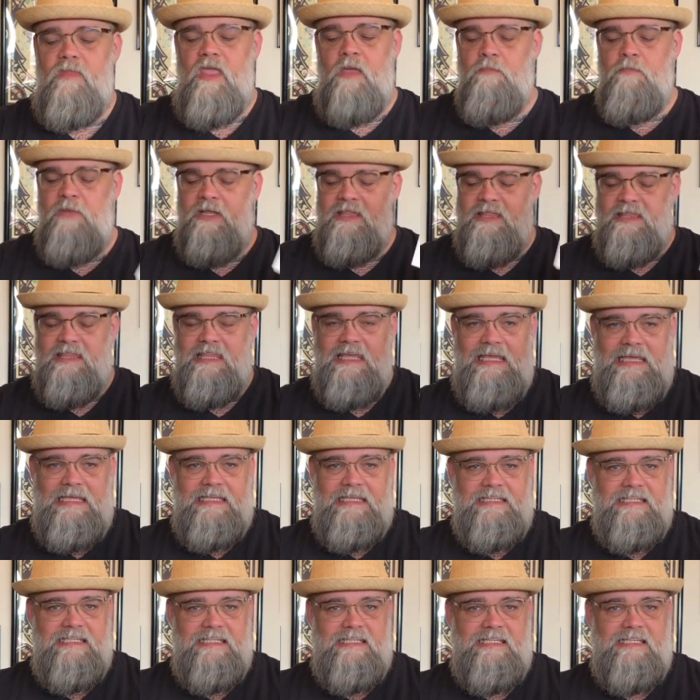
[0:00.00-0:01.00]
but
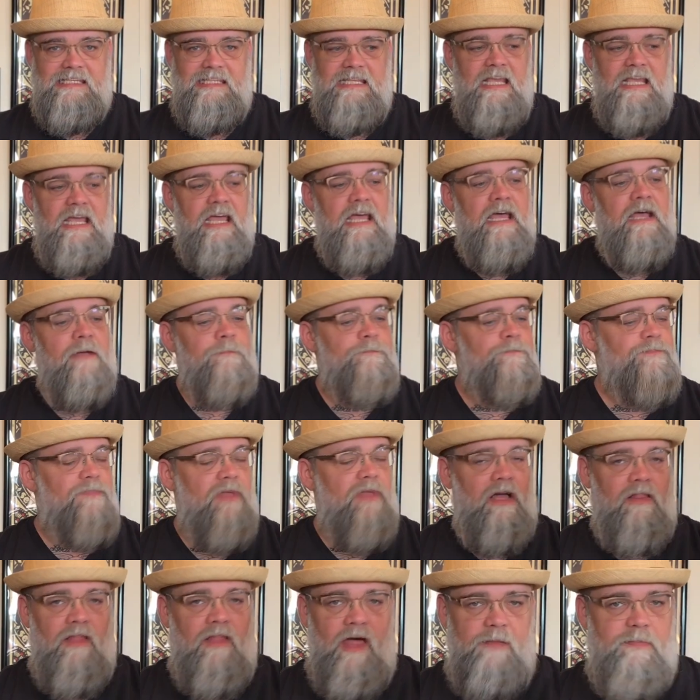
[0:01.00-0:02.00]
this,
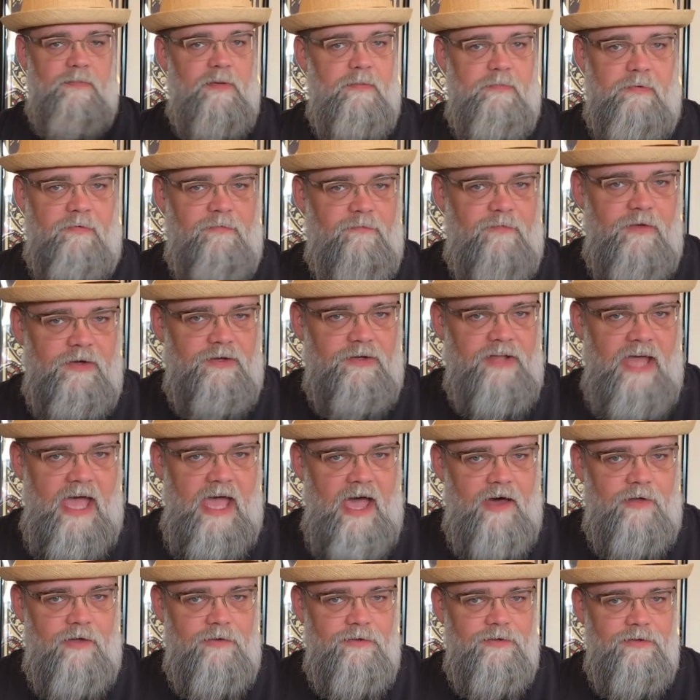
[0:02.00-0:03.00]
a lot of people filled
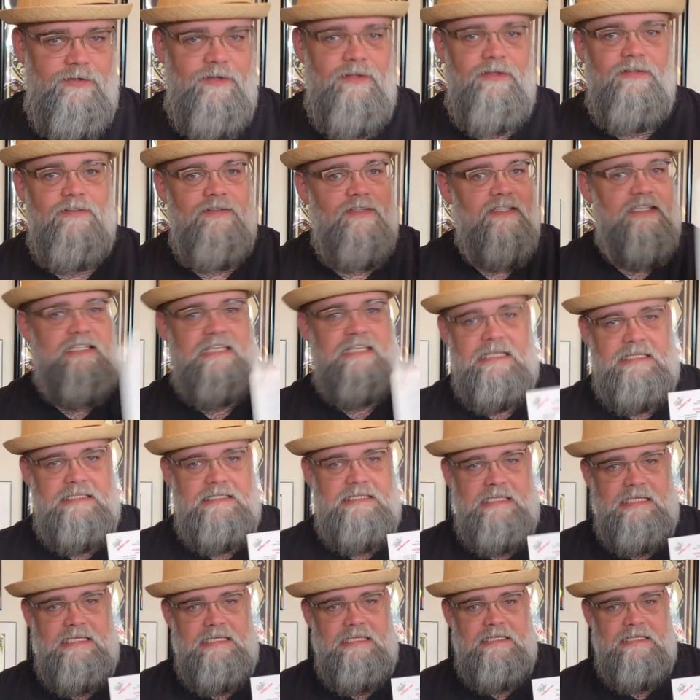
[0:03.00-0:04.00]
out,
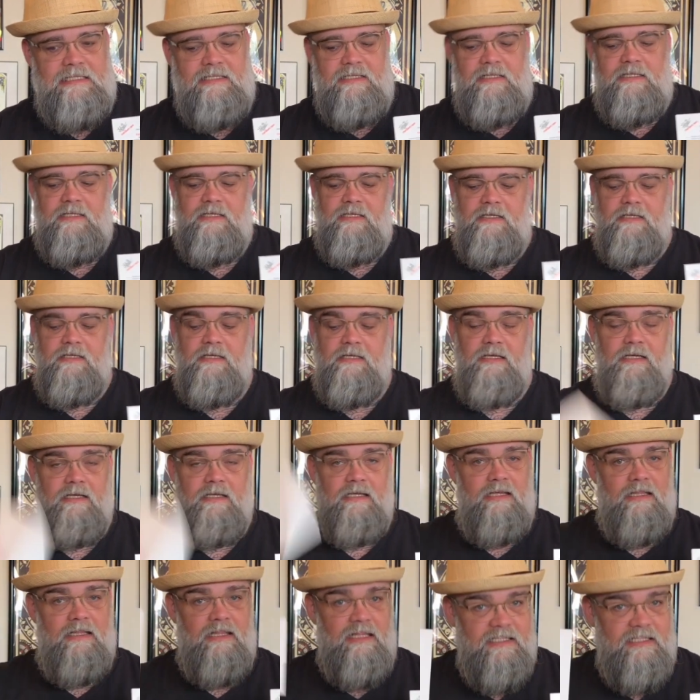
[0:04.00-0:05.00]
sent in
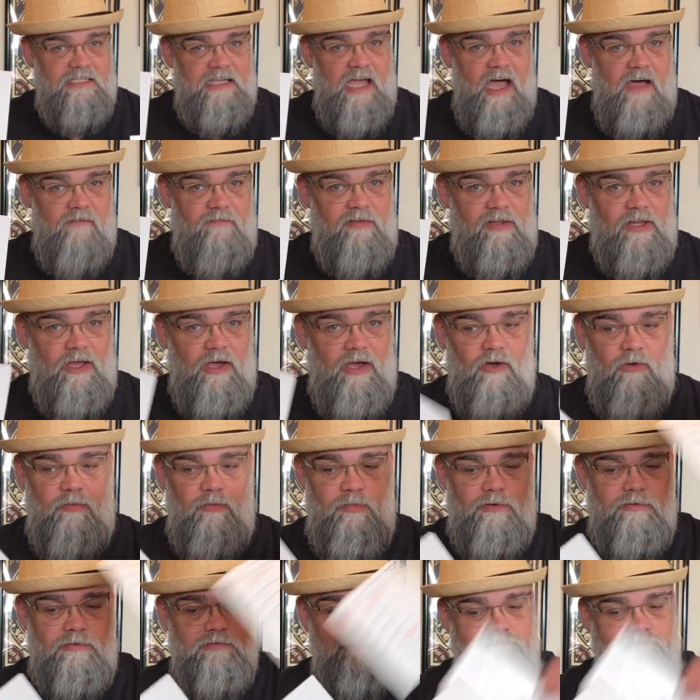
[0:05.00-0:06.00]
this envelope,
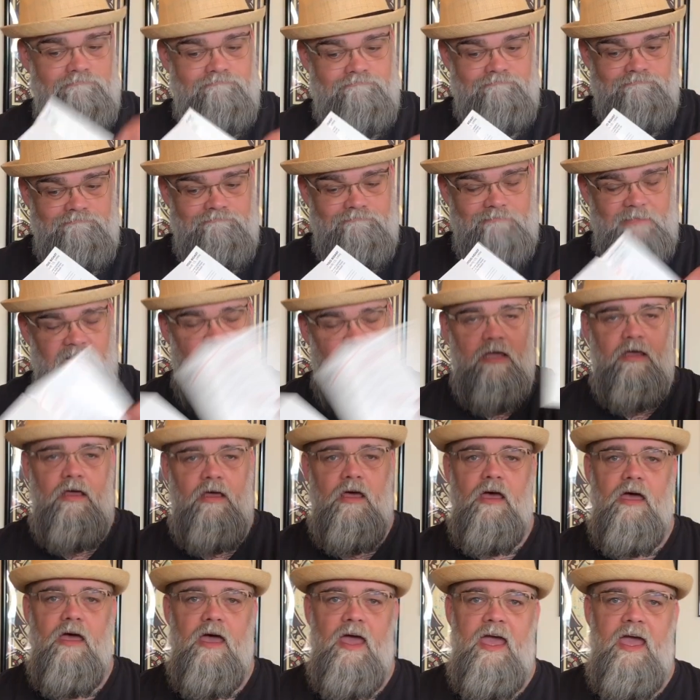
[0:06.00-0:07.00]

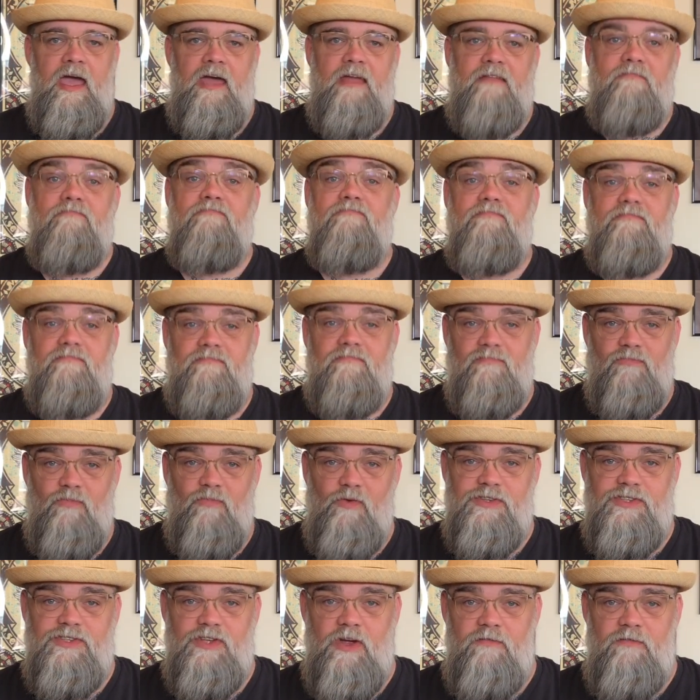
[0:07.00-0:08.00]
and
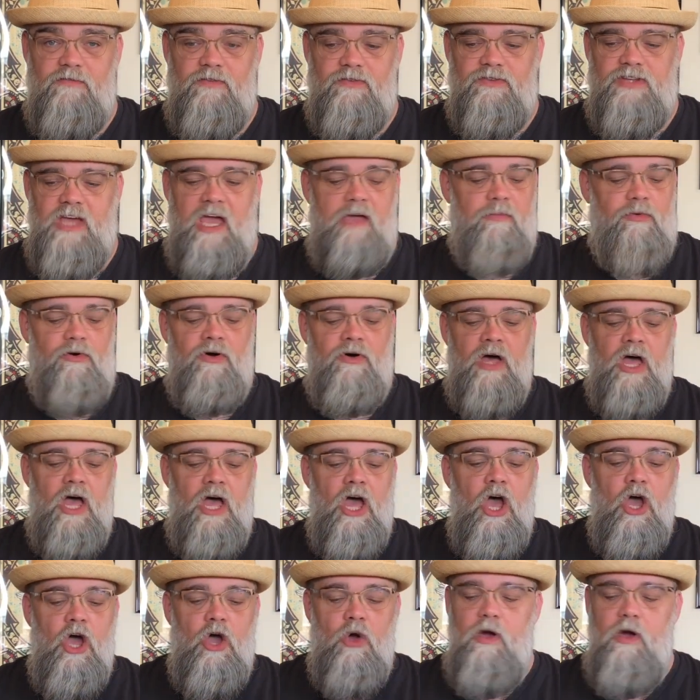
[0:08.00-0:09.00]
reserved their table.
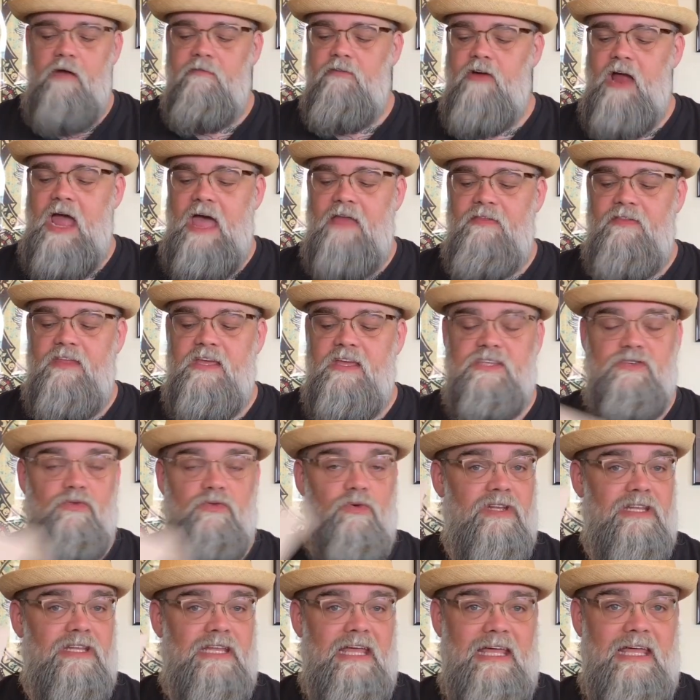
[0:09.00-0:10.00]
Whoever had this
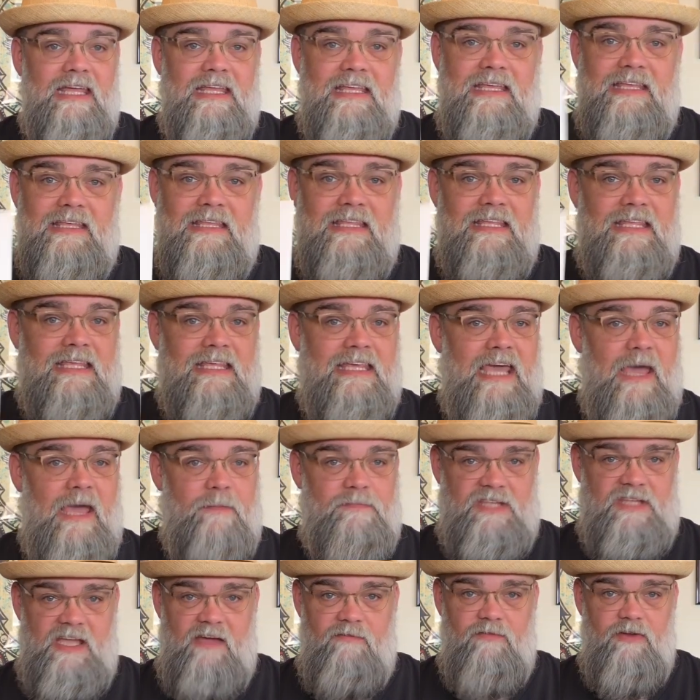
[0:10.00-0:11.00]
one
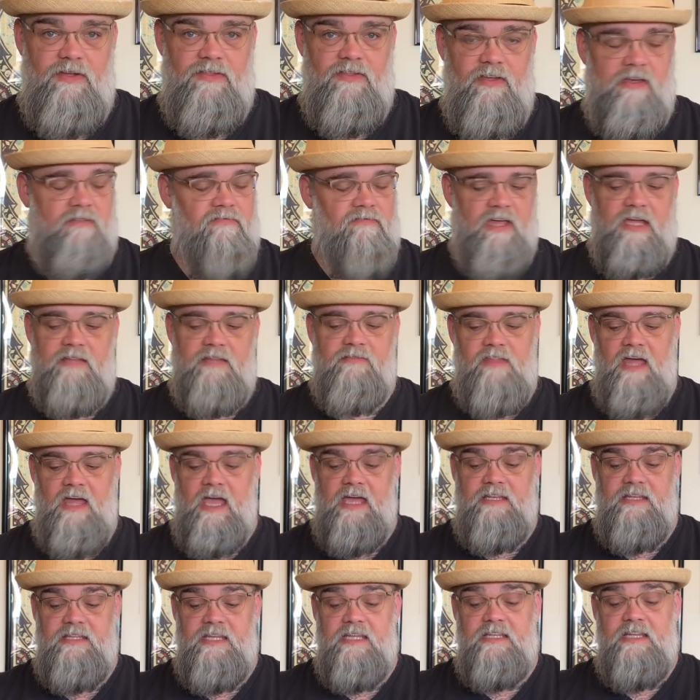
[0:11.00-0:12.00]
kept everything.
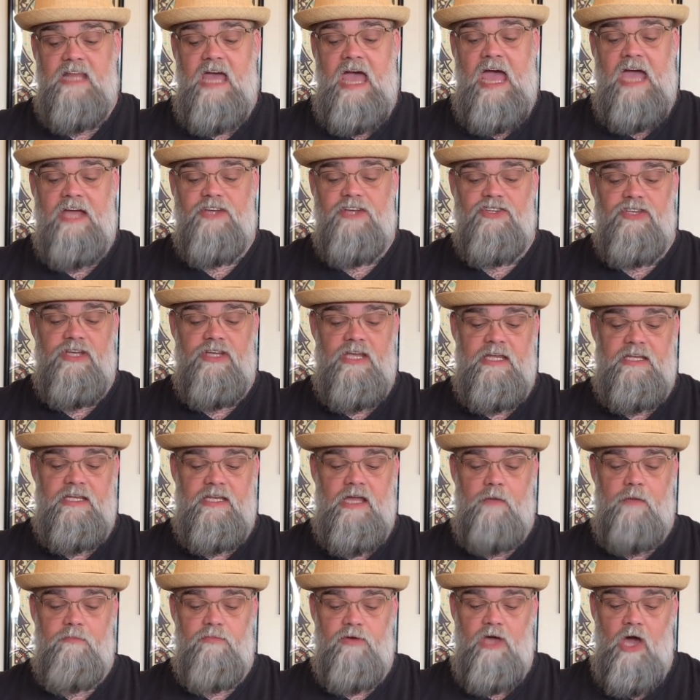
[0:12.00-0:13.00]
They didn't actually end
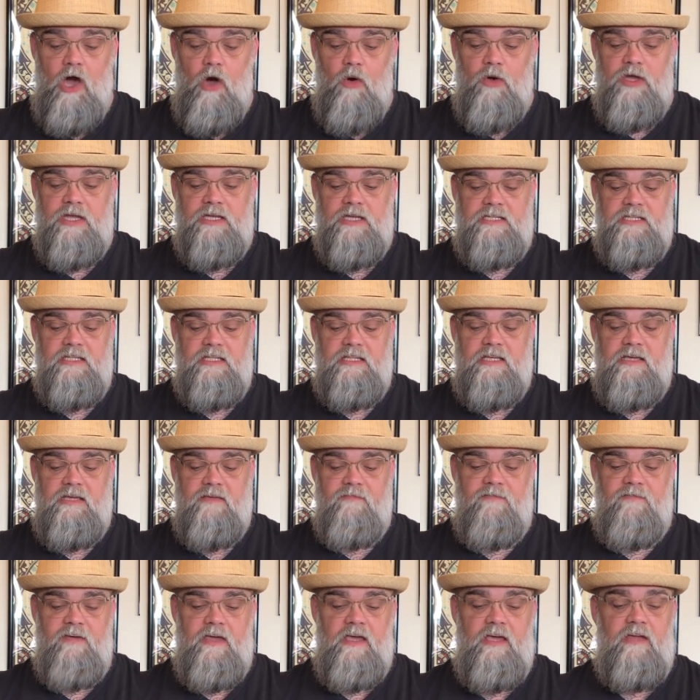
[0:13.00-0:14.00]
up going to the
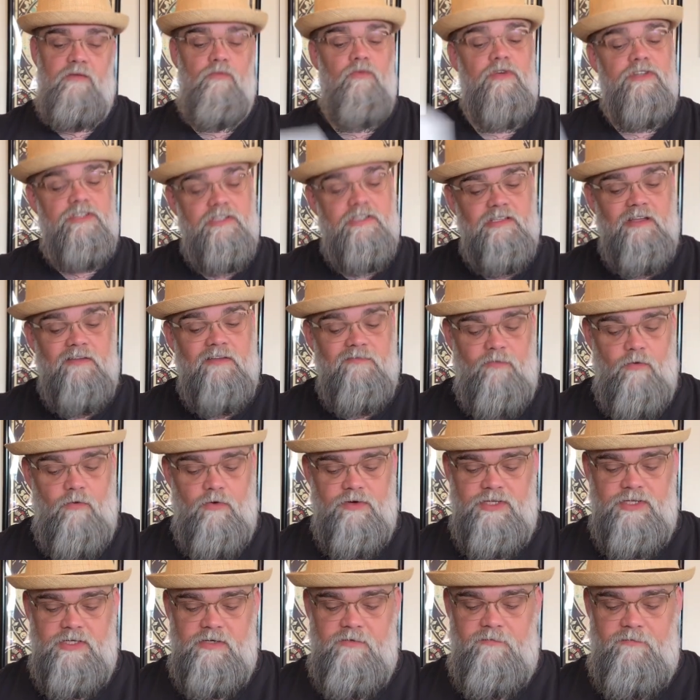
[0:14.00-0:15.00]
event, which is
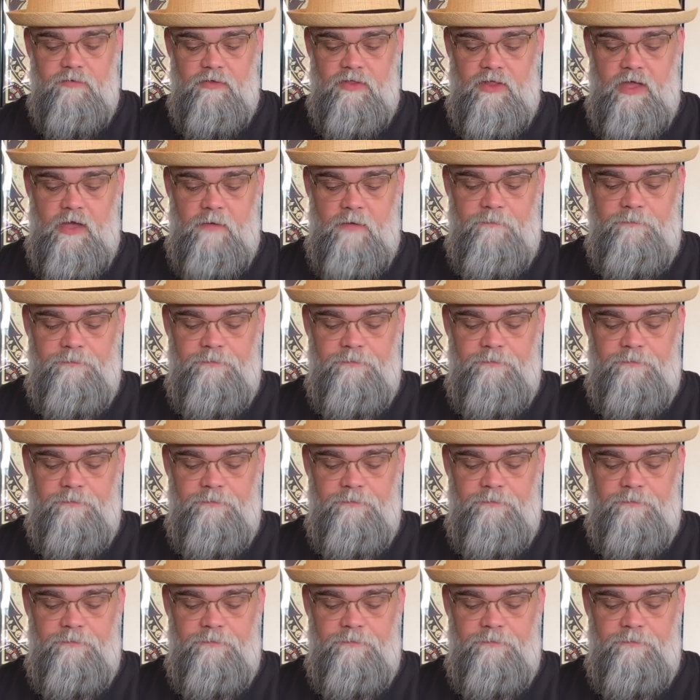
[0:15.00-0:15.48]
unfortunate for them.